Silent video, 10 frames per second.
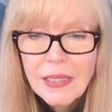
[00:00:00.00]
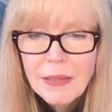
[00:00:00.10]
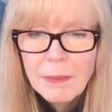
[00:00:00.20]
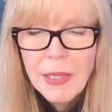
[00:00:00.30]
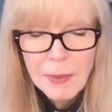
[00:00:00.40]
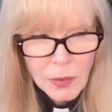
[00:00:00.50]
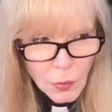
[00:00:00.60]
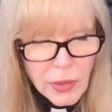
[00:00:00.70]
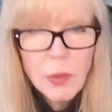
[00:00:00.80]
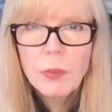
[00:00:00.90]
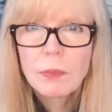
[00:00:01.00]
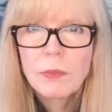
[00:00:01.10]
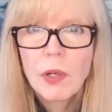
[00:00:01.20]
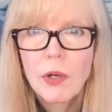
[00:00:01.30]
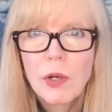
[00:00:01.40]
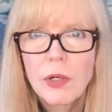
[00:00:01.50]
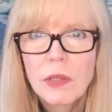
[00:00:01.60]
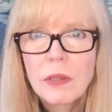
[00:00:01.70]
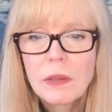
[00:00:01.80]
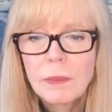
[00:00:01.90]
Maybe we are hurt
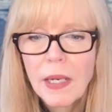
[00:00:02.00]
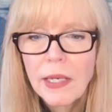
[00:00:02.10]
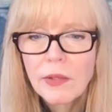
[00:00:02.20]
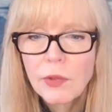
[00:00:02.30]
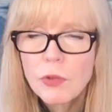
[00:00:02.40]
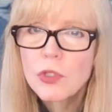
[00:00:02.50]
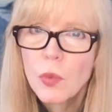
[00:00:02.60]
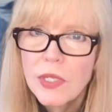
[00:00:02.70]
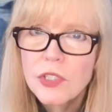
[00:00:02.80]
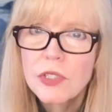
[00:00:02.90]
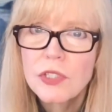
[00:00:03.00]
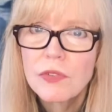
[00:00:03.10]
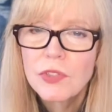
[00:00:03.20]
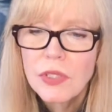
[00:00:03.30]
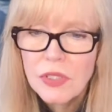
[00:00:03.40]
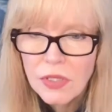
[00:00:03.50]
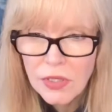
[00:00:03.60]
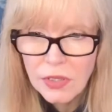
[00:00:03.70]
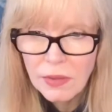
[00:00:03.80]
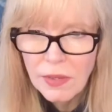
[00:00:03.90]
by those questions of
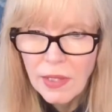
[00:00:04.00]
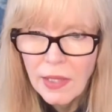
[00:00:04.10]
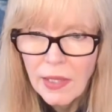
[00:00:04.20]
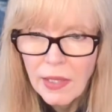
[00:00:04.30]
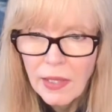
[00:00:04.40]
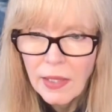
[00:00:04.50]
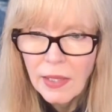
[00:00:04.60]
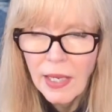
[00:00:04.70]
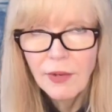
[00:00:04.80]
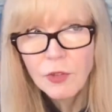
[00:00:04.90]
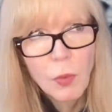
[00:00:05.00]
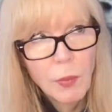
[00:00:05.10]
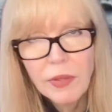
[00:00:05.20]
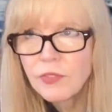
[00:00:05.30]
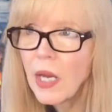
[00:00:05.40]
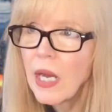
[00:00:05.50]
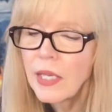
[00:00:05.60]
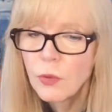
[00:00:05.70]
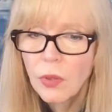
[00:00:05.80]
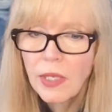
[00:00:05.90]
Jesus. After what we have
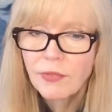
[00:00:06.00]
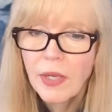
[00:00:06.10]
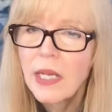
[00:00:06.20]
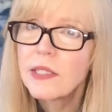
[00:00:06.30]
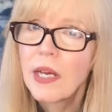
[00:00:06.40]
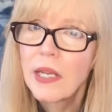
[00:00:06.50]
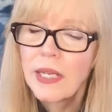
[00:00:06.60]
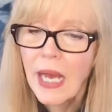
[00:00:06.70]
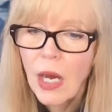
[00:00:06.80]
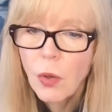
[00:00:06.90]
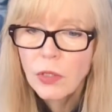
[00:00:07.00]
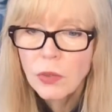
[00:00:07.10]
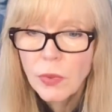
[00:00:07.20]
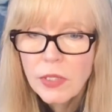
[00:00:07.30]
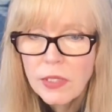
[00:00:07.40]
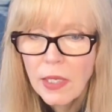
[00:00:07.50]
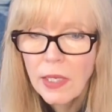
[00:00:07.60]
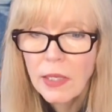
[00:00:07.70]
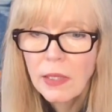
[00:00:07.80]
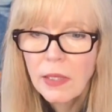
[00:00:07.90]
done or left undone, how can we
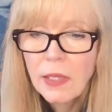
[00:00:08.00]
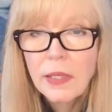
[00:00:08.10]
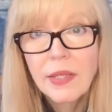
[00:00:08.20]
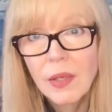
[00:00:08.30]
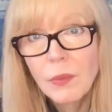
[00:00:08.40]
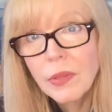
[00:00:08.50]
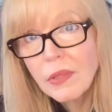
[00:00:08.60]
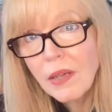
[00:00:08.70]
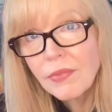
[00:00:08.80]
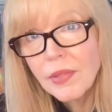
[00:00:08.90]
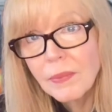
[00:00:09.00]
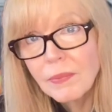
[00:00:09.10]
say that we love him?